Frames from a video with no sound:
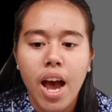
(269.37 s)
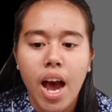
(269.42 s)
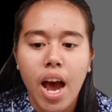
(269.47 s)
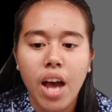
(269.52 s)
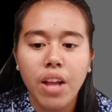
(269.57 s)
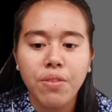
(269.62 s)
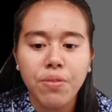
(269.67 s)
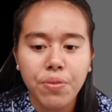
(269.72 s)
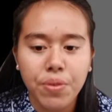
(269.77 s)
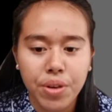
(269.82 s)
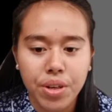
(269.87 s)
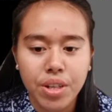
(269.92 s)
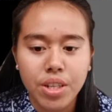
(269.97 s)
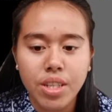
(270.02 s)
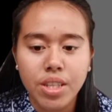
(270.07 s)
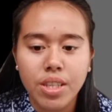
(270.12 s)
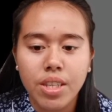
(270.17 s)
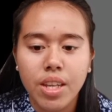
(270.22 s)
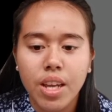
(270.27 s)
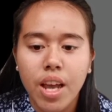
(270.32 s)
At
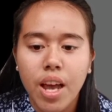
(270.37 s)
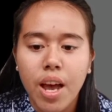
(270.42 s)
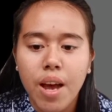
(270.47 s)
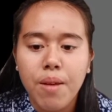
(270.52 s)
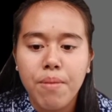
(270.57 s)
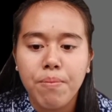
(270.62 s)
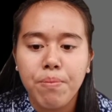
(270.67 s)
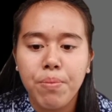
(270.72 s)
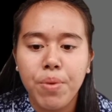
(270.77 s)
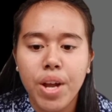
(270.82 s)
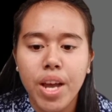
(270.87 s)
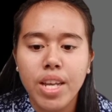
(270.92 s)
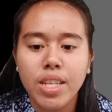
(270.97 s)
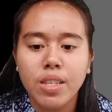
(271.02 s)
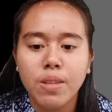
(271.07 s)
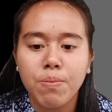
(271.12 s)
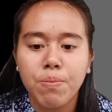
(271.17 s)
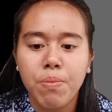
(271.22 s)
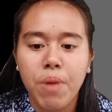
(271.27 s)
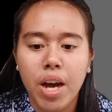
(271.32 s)
first,
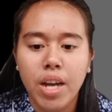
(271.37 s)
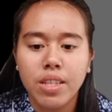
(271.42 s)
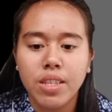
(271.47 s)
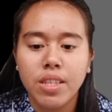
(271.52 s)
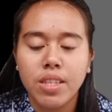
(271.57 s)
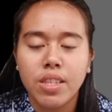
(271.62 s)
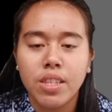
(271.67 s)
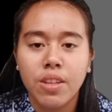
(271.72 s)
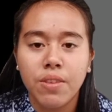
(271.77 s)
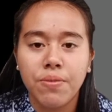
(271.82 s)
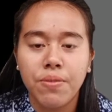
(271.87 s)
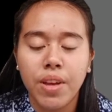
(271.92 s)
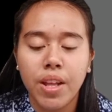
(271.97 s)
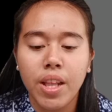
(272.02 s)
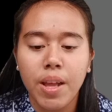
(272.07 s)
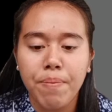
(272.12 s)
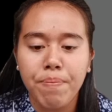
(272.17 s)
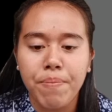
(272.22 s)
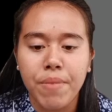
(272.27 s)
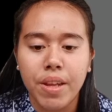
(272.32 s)
breast buds
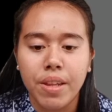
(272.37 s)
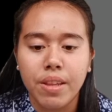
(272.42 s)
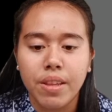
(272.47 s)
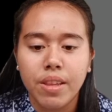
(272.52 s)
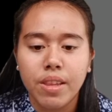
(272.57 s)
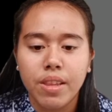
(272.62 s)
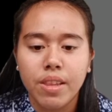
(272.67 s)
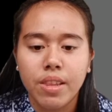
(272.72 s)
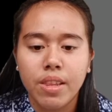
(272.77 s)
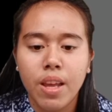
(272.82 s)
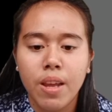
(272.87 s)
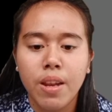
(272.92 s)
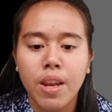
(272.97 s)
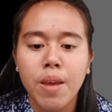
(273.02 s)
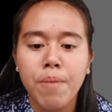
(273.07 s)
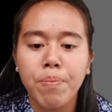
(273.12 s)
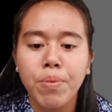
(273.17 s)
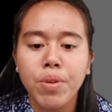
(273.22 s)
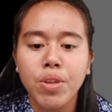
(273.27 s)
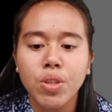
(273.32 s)
development. The
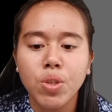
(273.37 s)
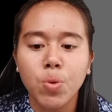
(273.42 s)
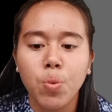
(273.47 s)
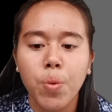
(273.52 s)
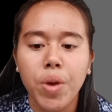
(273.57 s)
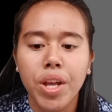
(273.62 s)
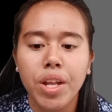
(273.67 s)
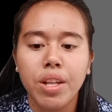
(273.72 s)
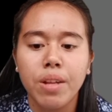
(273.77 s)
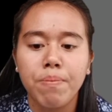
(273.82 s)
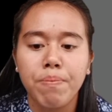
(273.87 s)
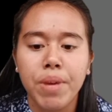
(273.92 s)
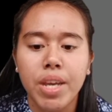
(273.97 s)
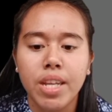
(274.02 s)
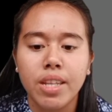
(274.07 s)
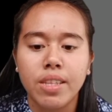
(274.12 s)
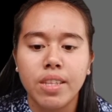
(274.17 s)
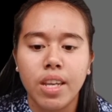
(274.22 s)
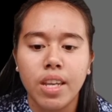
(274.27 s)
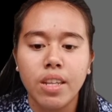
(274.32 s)
nipples will
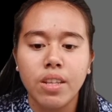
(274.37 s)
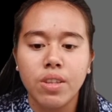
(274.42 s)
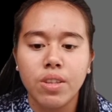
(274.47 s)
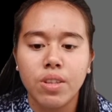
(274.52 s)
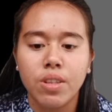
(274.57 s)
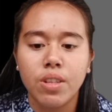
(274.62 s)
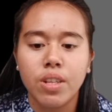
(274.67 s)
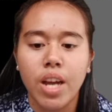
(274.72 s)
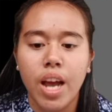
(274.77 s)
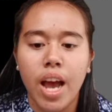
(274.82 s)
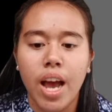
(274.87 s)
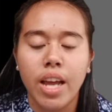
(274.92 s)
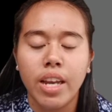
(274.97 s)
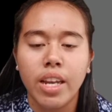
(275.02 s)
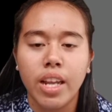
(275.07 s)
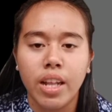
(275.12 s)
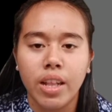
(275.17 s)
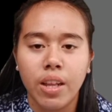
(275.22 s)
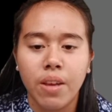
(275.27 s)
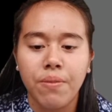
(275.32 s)
be tender and
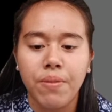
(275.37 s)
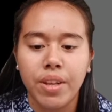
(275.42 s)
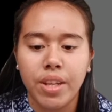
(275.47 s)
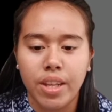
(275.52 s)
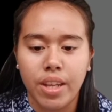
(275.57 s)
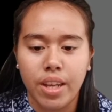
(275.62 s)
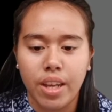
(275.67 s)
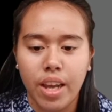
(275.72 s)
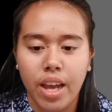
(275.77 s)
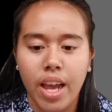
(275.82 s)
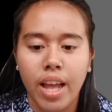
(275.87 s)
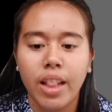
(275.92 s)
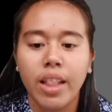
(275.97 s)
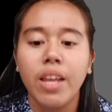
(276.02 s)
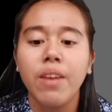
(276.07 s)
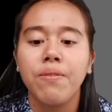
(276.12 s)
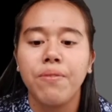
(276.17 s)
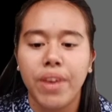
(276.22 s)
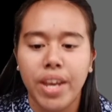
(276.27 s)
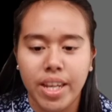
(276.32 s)

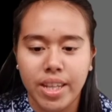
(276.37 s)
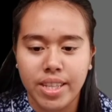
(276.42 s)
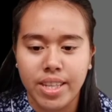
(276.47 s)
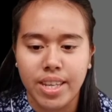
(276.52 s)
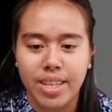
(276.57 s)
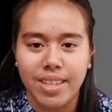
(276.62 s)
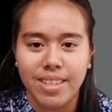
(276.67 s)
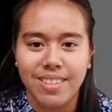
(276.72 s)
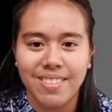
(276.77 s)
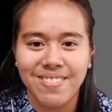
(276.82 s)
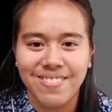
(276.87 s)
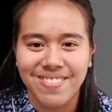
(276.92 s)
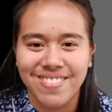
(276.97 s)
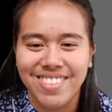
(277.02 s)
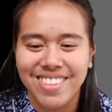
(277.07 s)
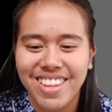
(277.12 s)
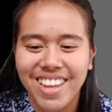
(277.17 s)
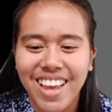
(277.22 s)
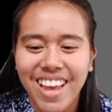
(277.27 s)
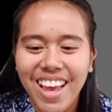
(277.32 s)
elevated.
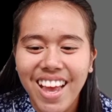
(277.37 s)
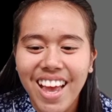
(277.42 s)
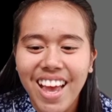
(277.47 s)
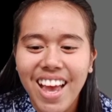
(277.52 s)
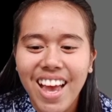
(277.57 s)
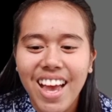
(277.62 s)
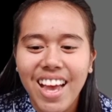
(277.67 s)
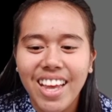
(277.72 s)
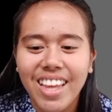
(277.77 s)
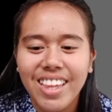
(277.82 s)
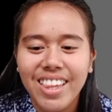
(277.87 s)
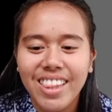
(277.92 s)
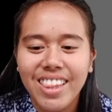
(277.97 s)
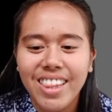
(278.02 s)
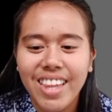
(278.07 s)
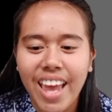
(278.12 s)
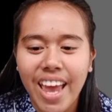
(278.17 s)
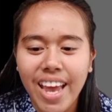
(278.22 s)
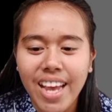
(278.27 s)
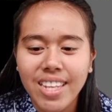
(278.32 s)

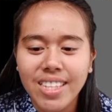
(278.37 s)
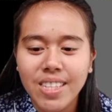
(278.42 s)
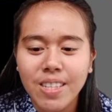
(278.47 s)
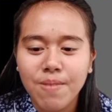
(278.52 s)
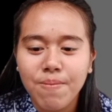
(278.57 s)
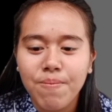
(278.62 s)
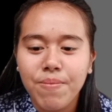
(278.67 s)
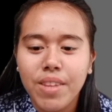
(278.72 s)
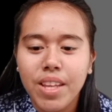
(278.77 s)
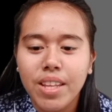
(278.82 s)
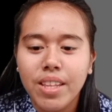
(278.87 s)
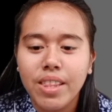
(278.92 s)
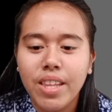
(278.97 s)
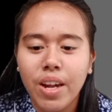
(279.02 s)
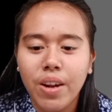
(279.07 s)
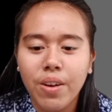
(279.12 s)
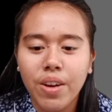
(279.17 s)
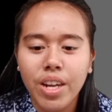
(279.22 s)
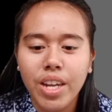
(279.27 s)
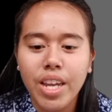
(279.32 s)
Next,
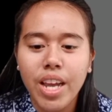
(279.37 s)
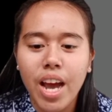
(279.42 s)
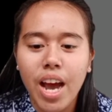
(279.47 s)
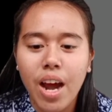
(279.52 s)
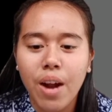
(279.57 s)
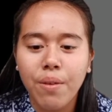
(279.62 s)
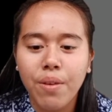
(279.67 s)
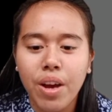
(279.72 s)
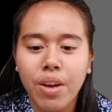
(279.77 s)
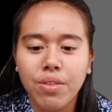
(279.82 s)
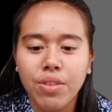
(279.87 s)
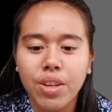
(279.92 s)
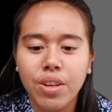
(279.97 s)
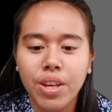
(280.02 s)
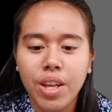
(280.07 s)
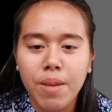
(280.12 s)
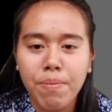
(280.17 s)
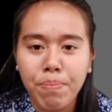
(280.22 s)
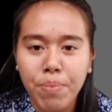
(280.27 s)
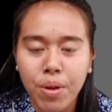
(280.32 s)
the area around the
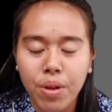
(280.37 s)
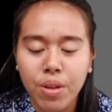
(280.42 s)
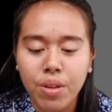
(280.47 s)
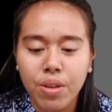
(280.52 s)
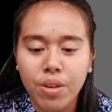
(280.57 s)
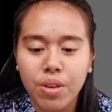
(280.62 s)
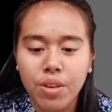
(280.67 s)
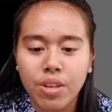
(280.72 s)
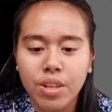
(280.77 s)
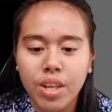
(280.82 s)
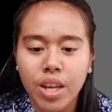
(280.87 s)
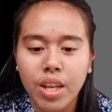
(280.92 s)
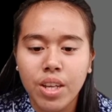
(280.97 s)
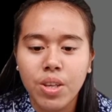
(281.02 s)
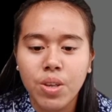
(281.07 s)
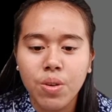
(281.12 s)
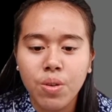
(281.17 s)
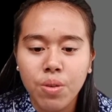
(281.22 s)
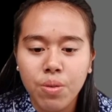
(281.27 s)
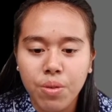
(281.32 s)
nipple or the
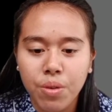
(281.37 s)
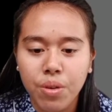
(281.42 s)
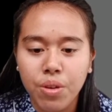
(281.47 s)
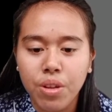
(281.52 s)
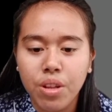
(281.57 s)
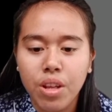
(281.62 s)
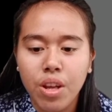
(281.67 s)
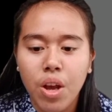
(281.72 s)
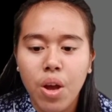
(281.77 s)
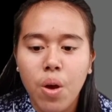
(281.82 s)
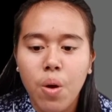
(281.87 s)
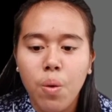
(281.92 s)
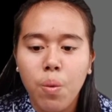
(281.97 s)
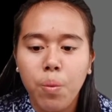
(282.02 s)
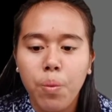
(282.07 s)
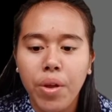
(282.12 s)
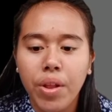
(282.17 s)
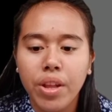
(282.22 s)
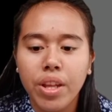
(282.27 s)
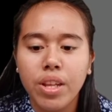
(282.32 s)
urole
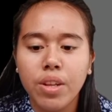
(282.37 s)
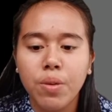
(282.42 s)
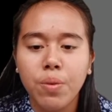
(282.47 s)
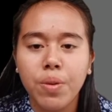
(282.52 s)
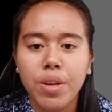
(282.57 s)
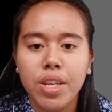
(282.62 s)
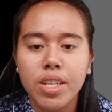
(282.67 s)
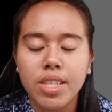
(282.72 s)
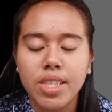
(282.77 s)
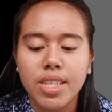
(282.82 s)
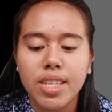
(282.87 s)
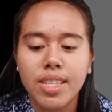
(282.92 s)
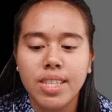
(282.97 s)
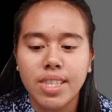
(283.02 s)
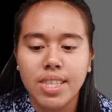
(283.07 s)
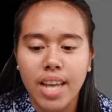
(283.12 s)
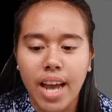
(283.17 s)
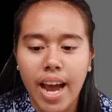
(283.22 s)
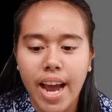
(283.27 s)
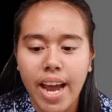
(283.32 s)
will increase in
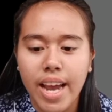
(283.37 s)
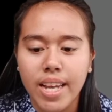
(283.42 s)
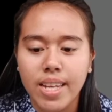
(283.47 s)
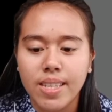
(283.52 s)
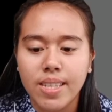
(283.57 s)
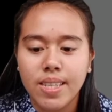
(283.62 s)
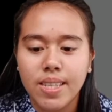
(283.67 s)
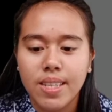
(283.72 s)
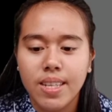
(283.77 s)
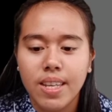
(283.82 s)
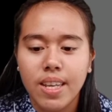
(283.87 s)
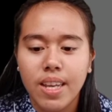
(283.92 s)
size.